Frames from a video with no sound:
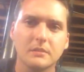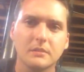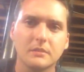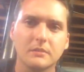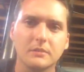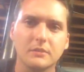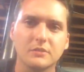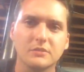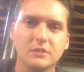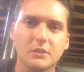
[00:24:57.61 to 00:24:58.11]

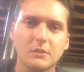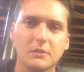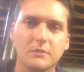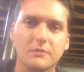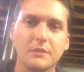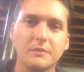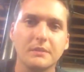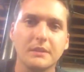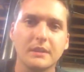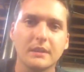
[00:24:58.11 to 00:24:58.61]
DeSoto,
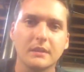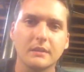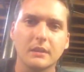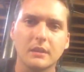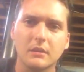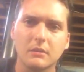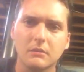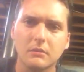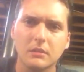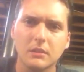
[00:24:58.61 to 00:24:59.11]
50
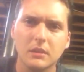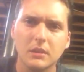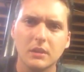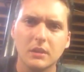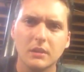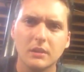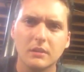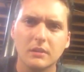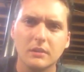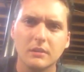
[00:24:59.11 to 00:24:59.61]
no,
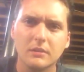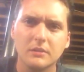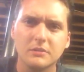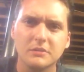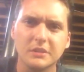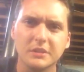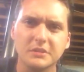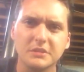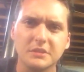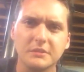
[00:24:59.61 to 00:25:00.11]

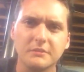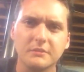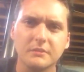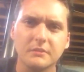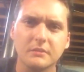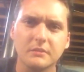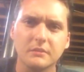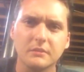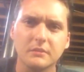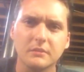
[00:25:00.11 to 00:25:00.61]
60
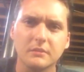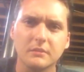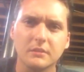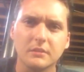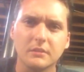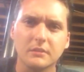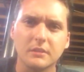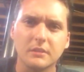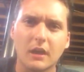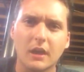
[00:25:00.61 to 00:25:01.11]

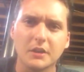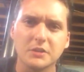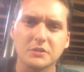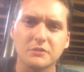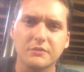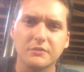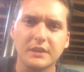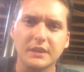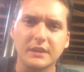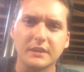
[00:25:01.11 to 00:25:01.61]
Dodge
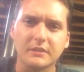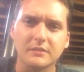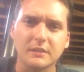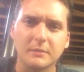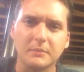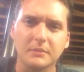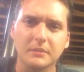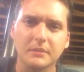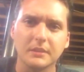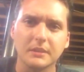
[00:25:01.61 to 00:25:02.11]
Phoenix, I
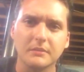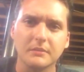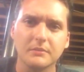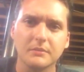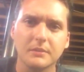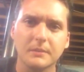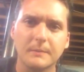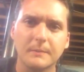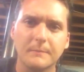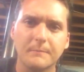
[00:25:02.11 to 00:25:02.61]
believe,
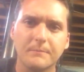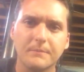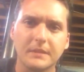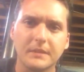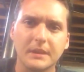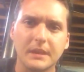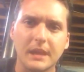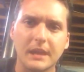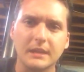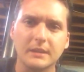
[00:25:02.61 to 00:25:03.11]

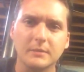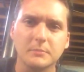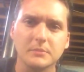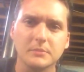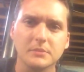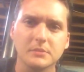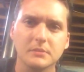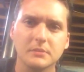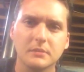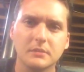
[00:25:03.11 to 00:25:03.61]
in
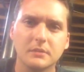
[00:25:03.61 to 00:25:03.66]
Ames,